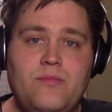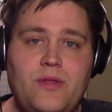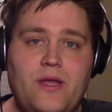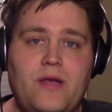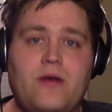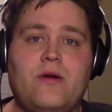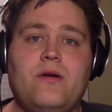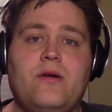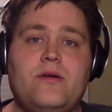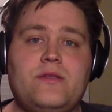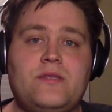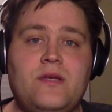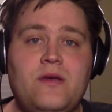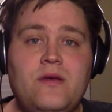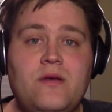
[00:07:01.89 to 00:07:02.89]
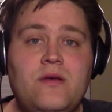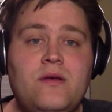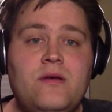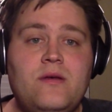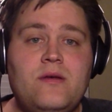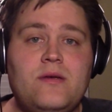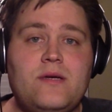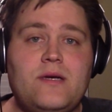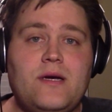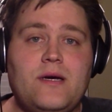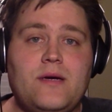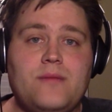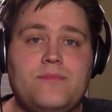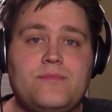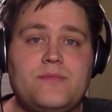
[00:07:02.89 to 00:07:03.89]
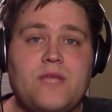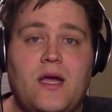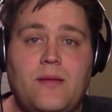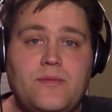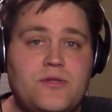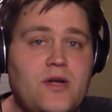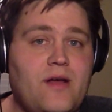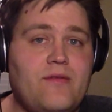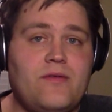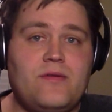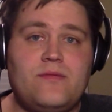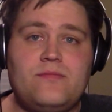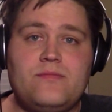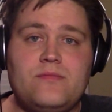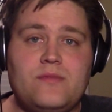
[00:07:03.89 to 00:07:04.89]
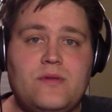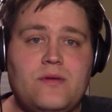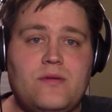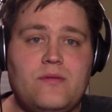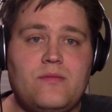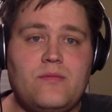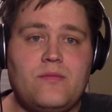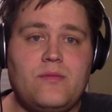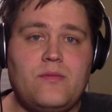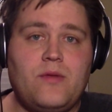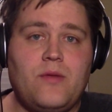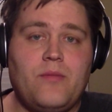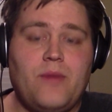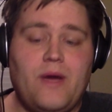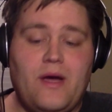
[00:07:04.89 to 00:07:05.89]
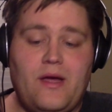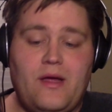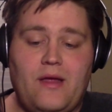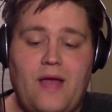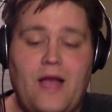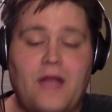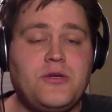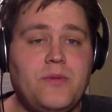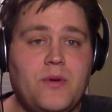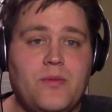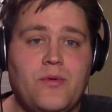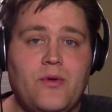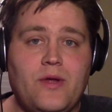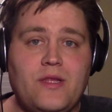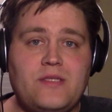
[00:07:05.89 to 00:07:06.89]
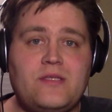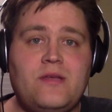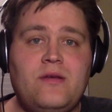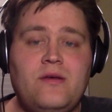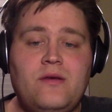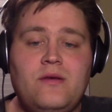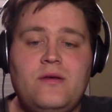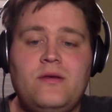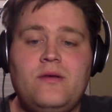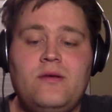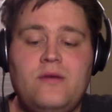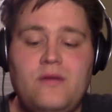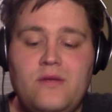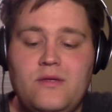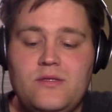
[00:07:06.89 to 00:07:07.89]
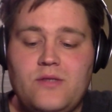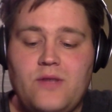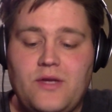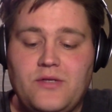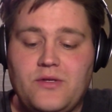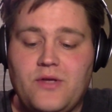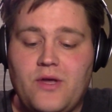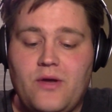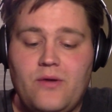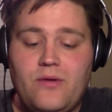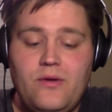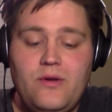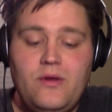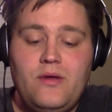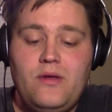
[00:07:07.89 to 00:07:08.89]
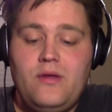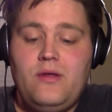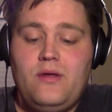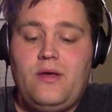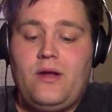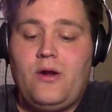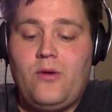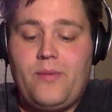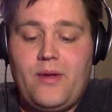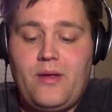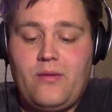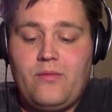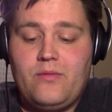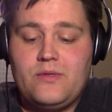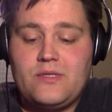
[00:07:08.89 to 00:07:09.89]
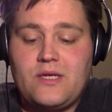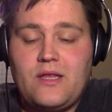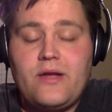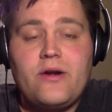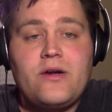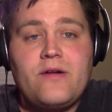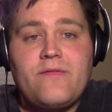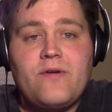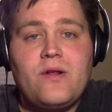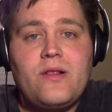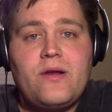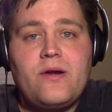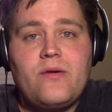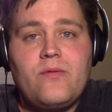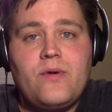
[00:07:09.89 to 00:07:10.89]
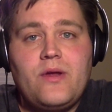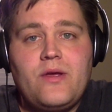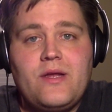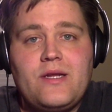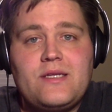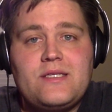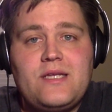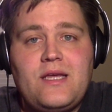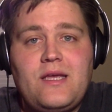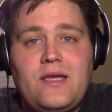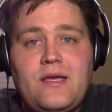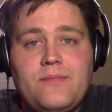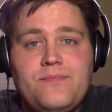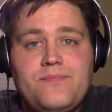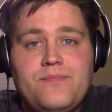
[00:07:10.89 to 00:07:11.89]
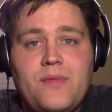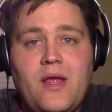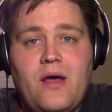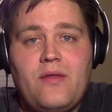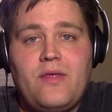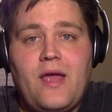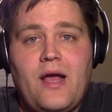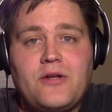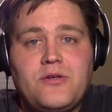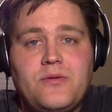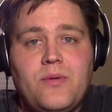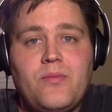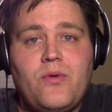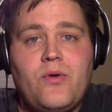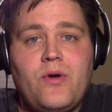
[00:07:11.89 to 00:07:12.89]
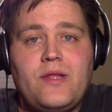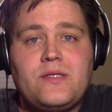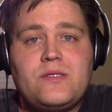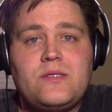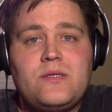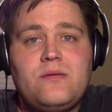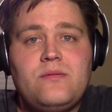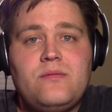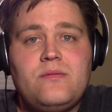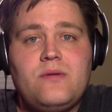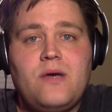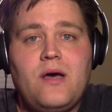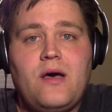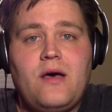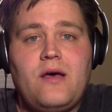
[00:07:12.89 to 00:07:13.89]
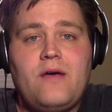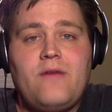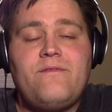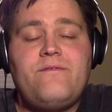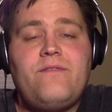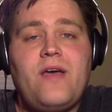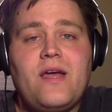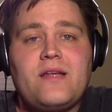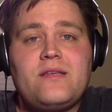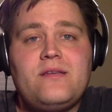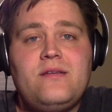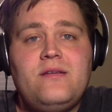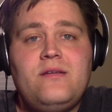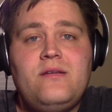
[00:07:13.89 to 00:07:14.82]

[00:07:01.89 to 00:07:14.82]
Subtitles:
play cards, time travel. You can buy attribute points. So as you go. And I hope I was clear enough earlier where you get to see how the attribute points affect